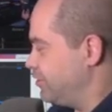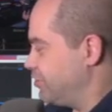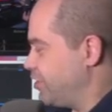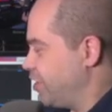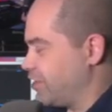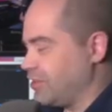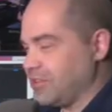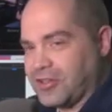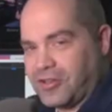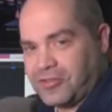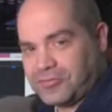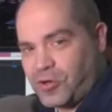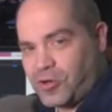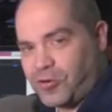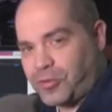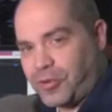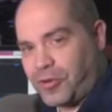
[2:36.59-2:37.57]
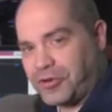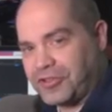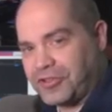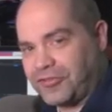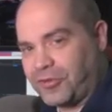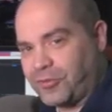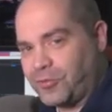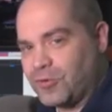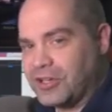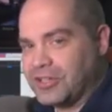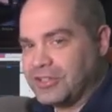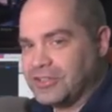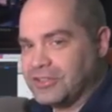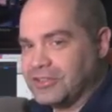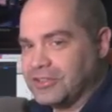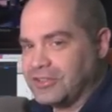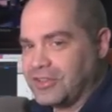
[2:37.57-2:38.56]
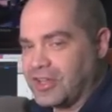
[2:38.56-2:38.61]
taking the lower portion from
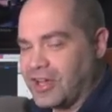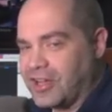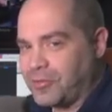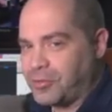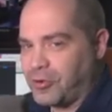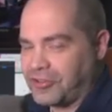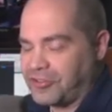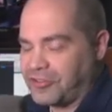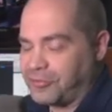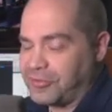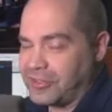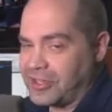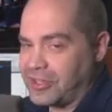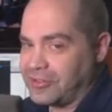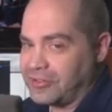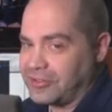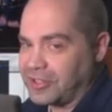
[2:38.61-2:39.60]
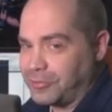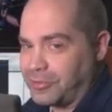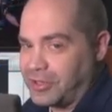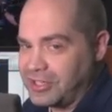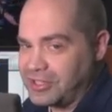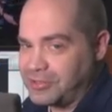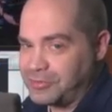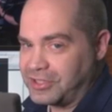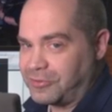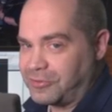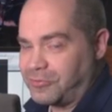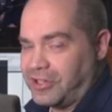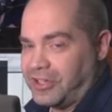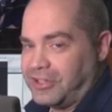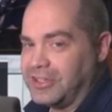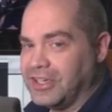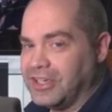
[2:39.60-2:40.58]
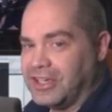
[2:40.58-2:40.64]
one, higher portion from the other, and combine them into
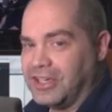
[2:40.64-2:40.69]
one.